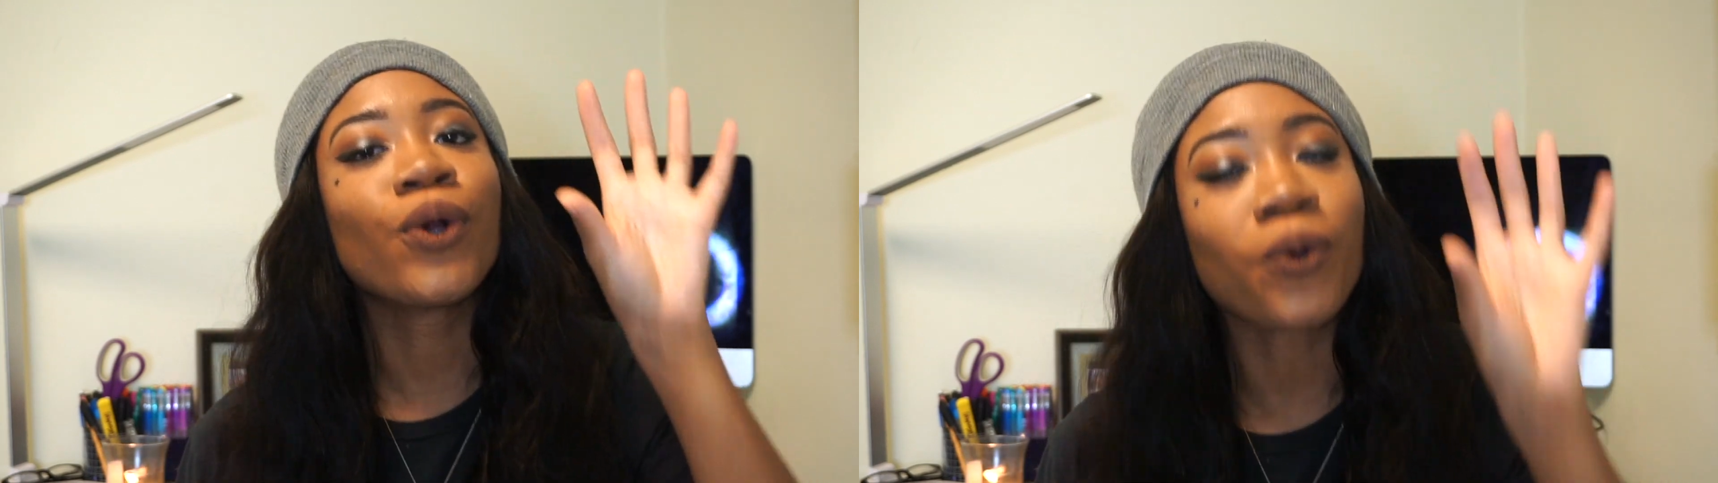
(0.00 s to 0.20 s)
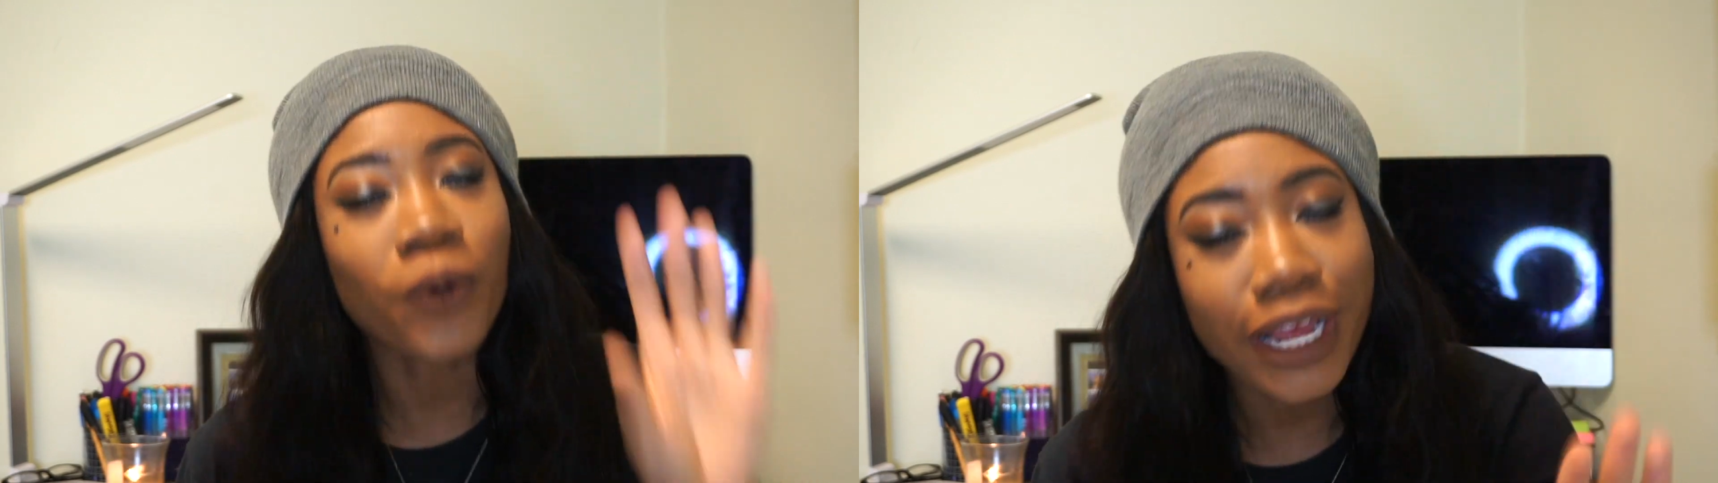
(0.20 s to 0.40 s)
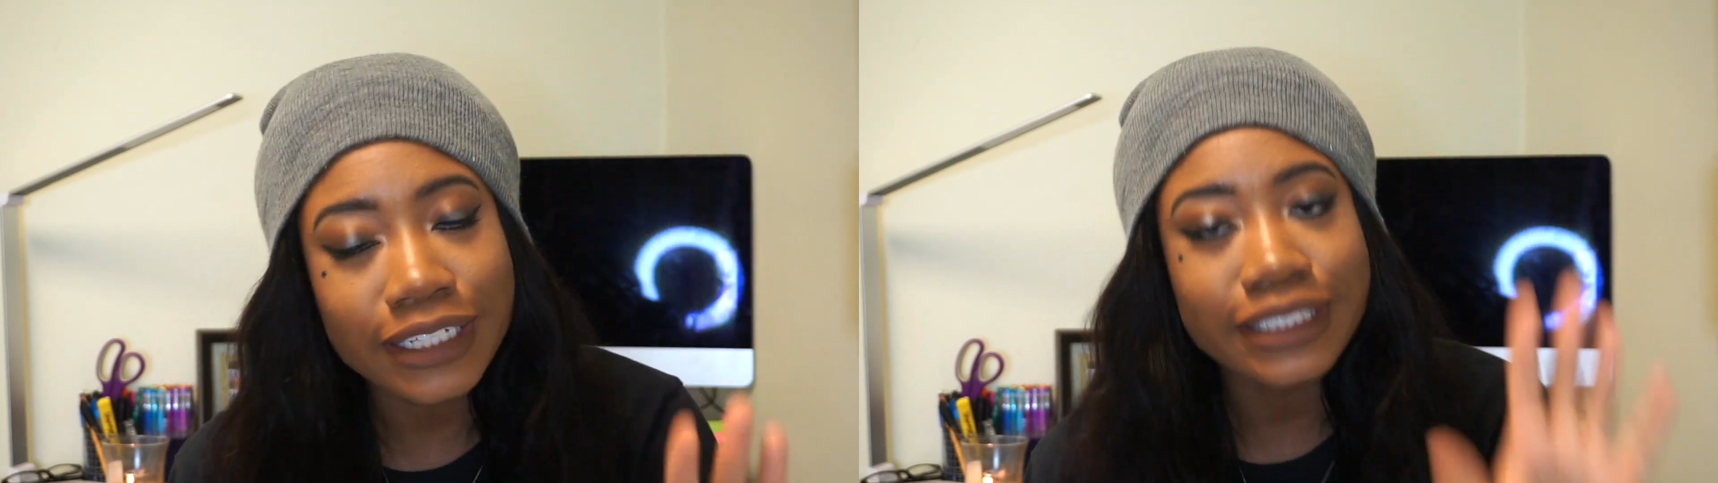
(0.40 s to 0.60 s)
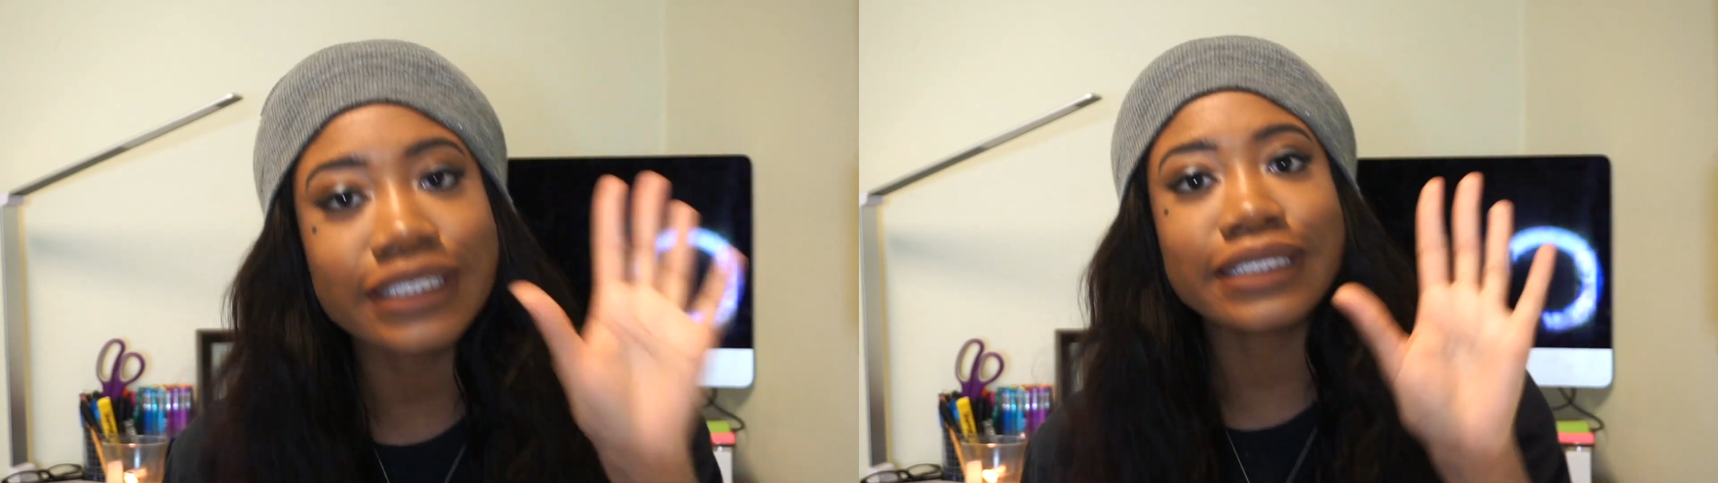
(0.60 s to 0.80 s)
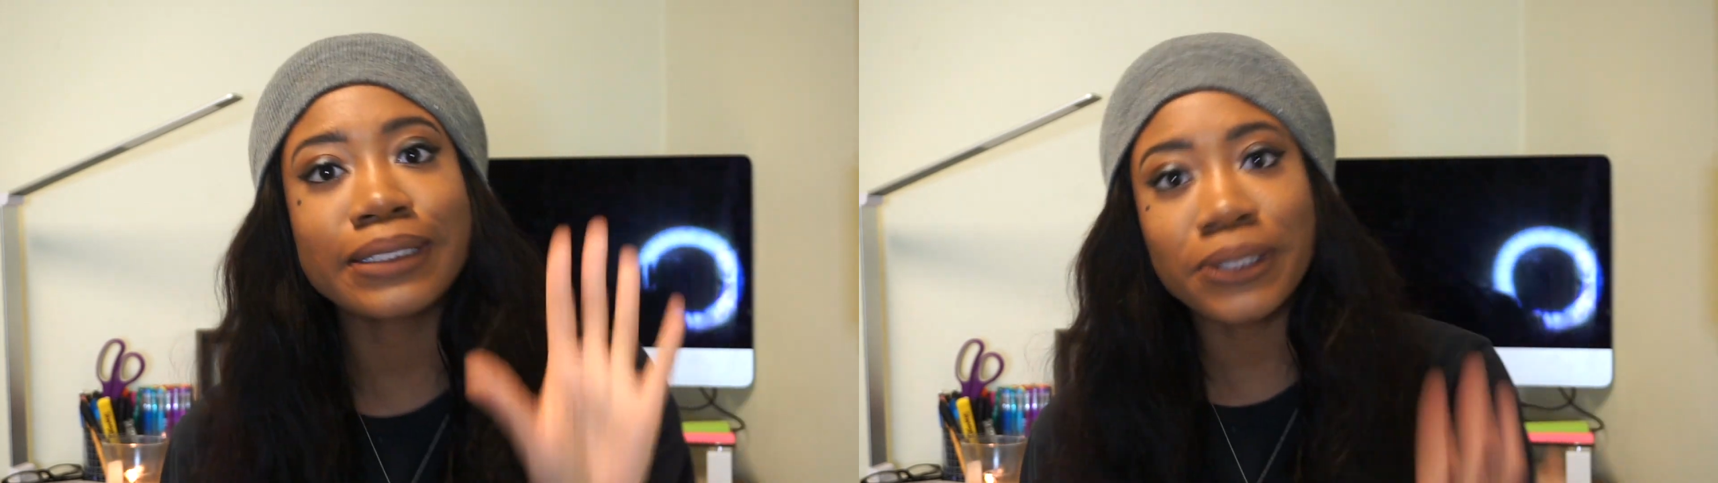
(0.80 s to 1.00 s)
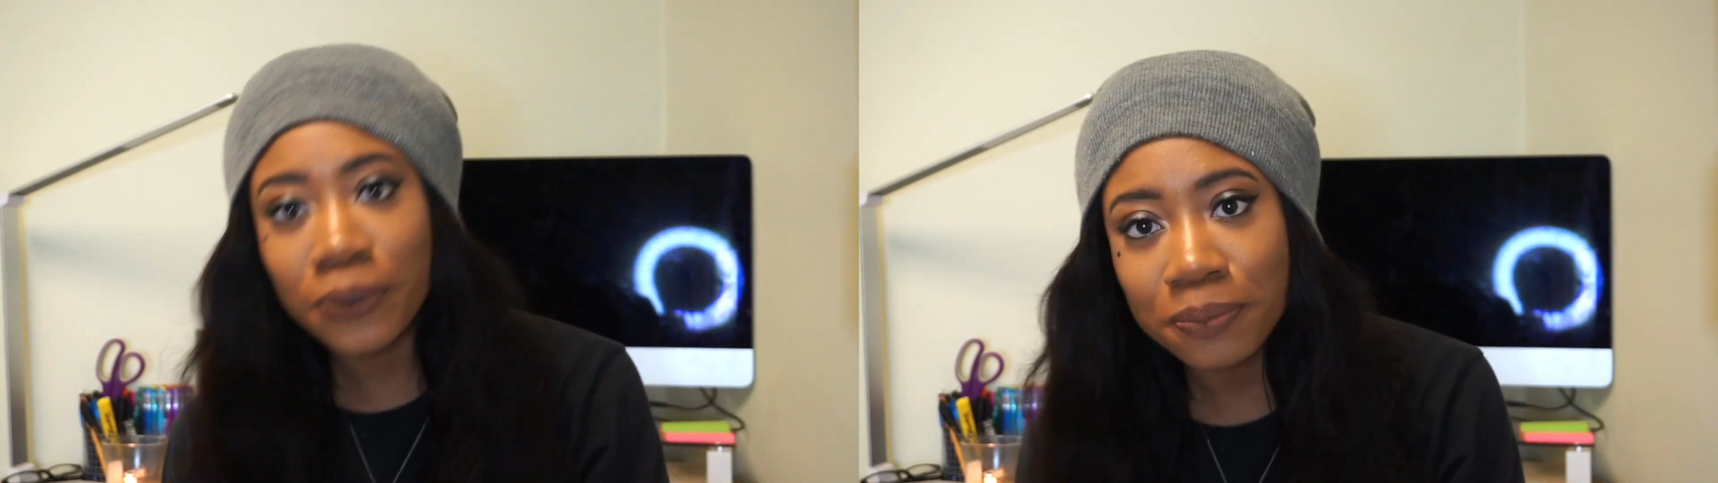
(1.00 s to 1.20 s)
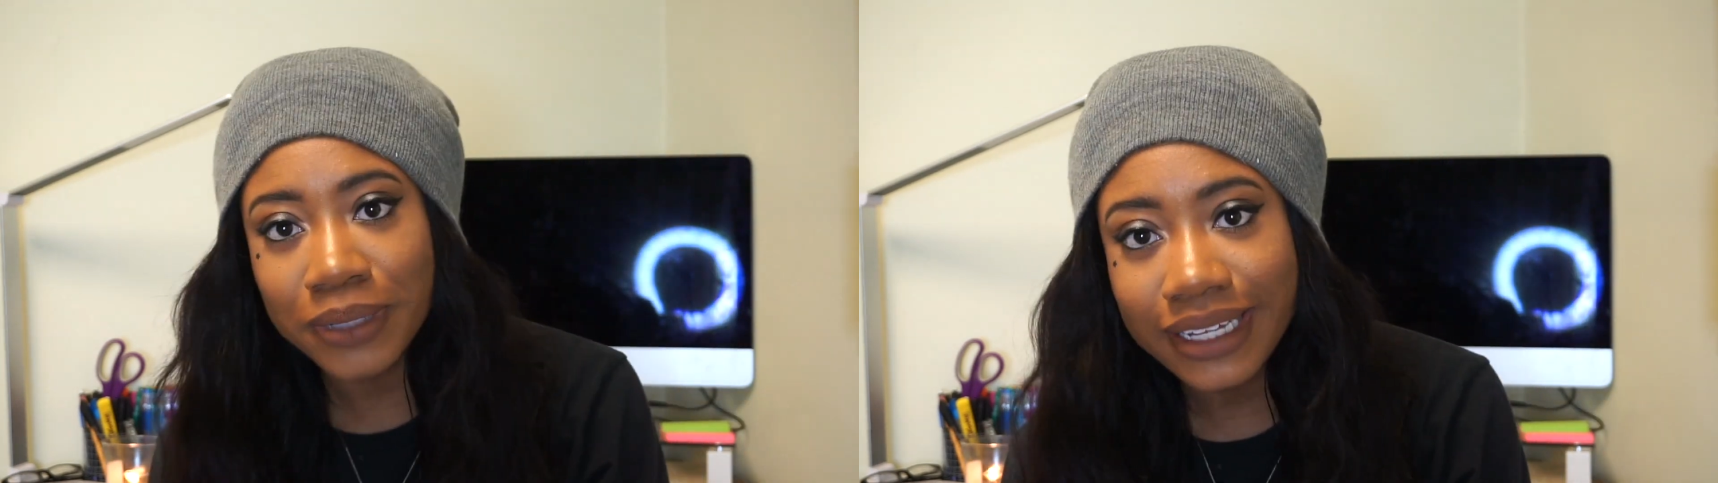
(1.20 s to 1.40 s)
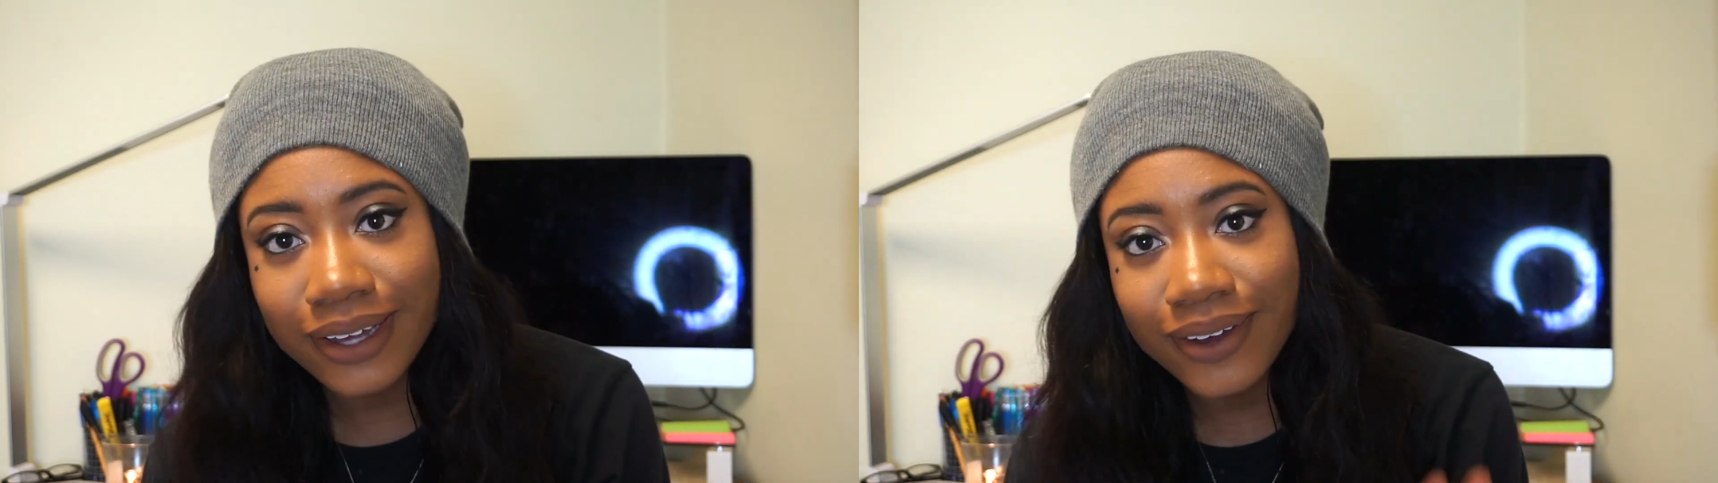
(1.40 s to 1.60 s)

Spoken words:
ratchet to me.